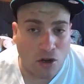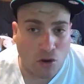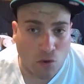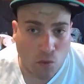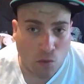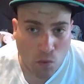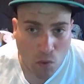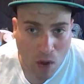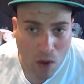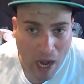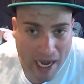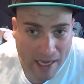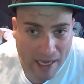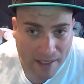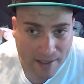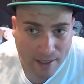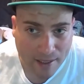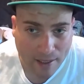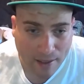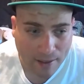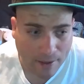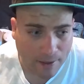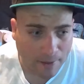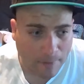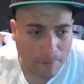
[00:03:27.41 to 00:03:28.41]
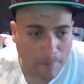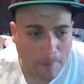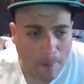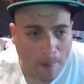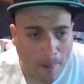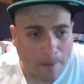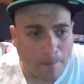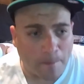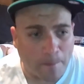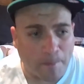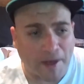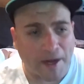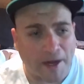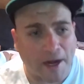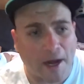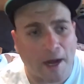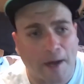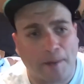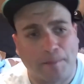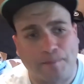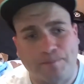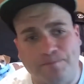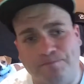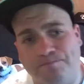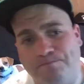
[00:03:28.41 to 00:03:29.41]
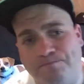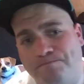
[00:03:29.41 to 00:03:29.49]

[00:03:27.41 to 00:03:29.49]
great. But um,